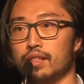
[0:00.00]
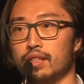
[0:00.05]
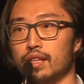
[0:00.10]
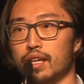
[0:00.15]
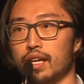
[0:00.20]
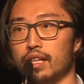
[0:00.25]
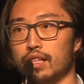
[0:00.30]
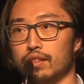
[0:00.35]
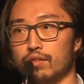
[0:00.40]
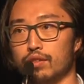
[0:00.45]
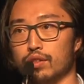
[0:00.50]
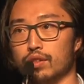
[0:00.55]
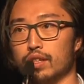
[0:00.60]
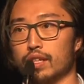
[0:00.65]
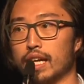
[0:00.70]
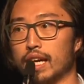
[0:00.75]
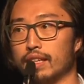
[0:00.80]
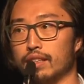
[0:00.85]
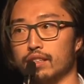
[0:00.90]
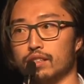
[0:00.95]
And if you
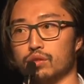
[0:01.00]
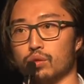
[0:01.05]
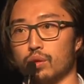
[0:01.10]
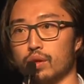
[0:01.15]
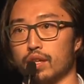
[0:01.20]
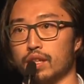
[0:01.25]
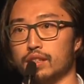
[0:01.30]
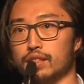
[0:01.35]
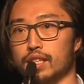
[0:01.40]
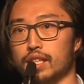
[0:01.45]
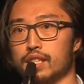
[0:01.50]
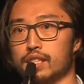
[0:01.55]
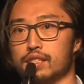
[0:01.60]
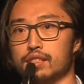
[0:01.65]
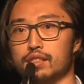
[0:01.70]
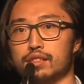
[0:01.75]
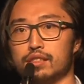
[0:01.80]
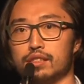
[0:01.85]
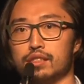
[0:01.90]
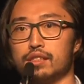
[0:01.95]
look at these
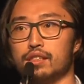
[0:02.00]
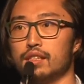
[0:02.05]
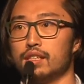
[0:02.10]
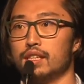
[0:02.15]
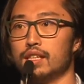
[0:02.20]
organizations,